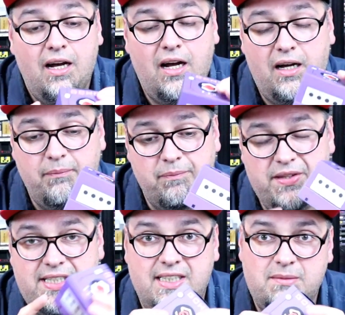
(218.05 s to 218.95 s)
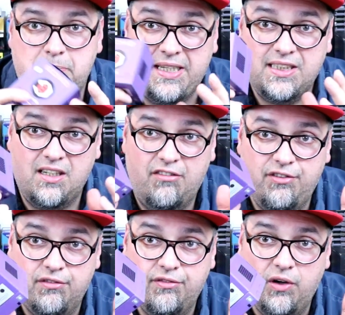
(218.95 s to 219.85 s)
Um, this is based
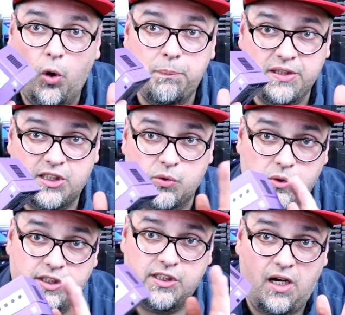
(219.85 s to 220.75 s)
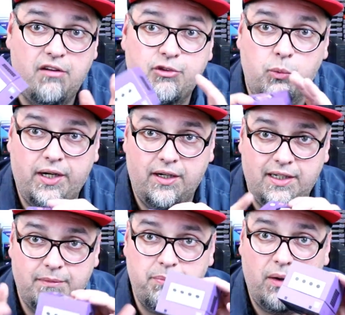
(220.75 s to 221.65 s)
off of open source software
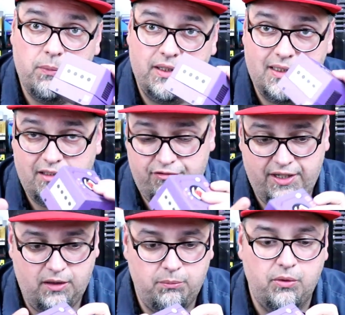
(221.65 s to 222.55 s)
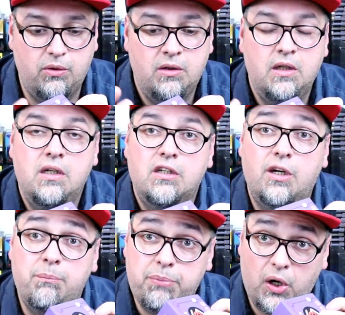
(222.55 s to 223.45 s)
and publicly available
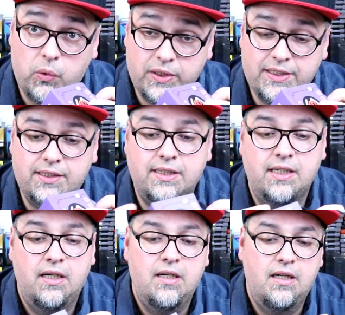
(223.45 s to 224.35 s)
components.